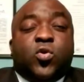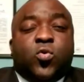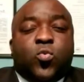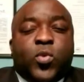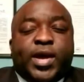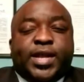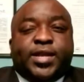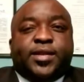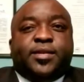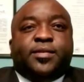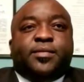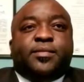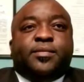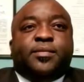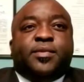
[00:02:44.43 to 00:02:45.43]
1.
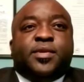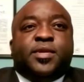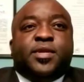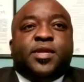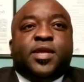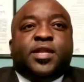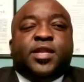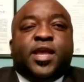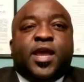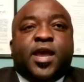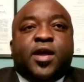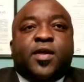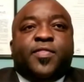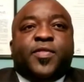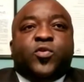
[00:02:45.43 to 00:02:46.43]
The
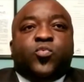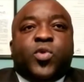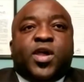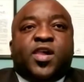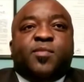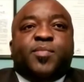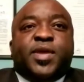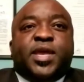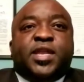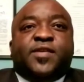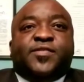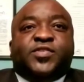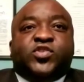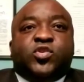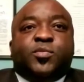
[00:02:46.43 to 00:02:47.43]
health and well-being of
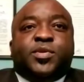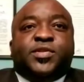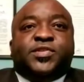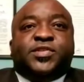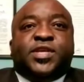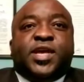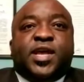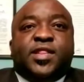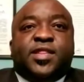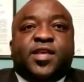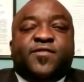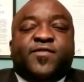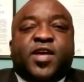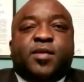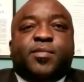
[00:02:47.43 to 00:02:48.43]
servants and their
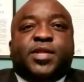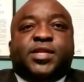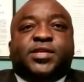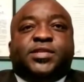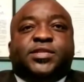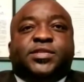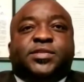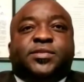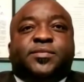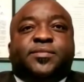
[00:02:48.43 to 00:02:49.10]
families.